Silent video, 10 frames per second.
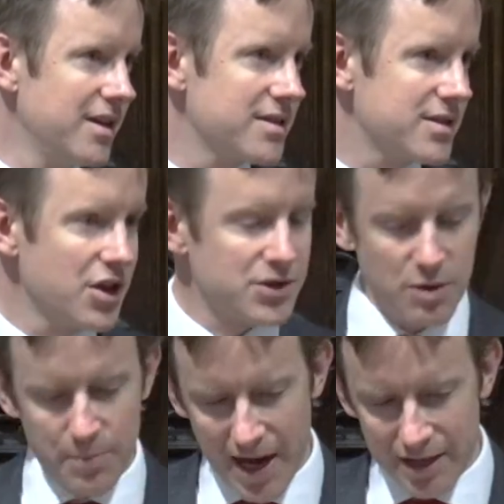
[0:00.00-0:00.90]
Starts
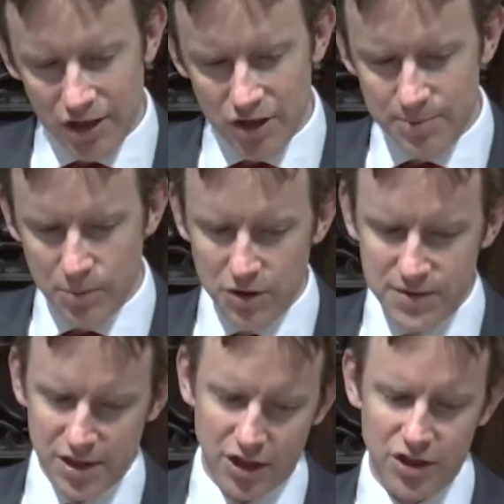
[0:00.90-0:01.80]
with bad news,
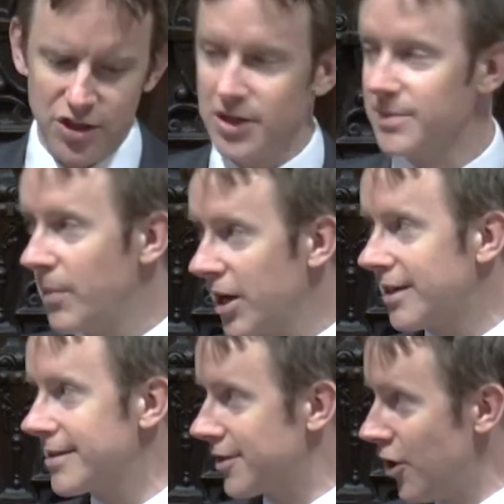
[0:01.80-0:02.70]
moves to good news.
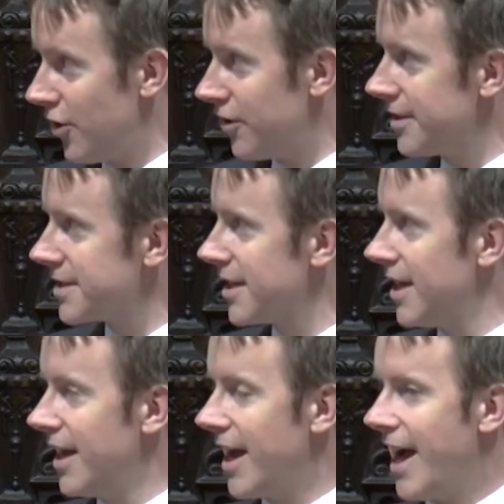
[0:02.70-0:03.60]
Micah's God
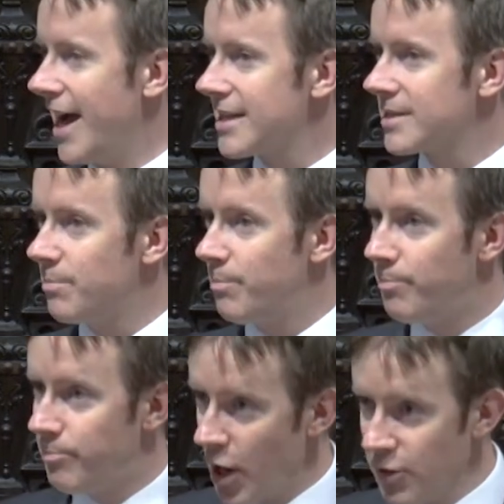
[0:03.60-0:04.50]
has
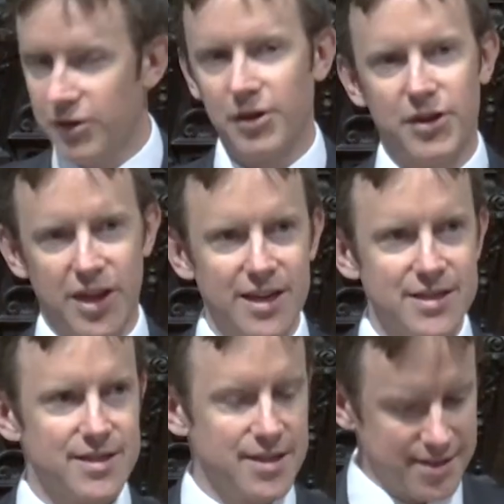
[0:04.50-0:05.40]
both
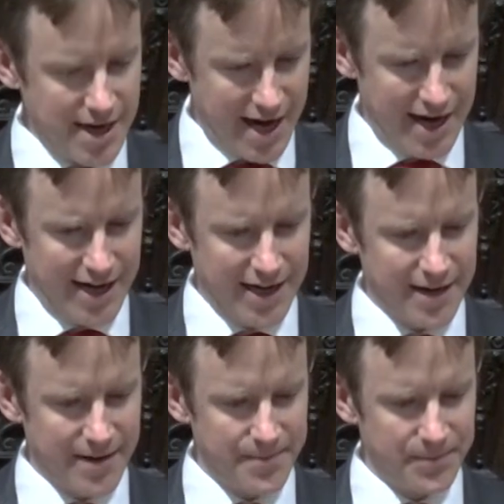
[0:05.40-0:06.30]
things to say.
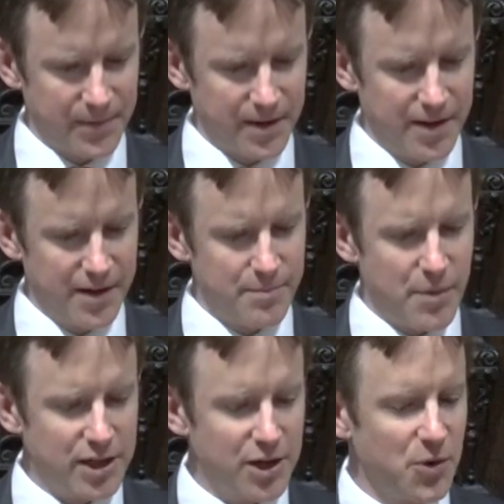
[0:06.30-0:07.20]

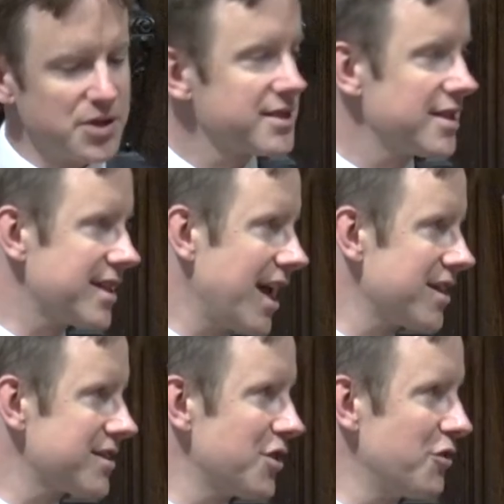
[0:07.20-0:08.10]
Micah wants to tell
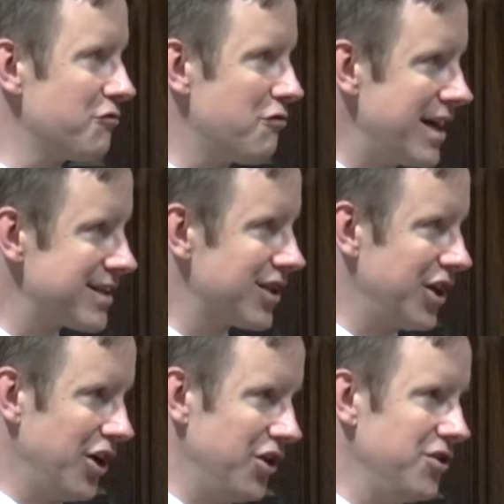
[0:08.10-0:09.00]
us that
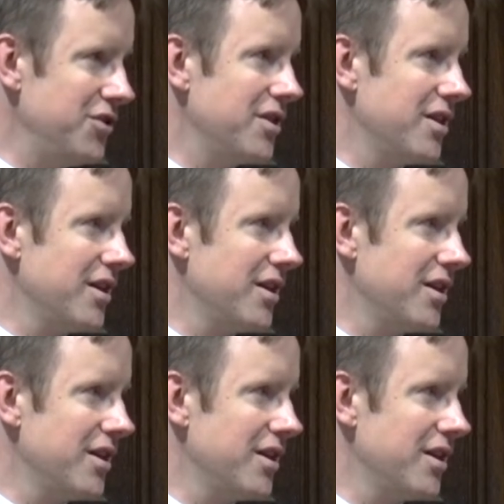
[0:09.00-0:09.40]
rescue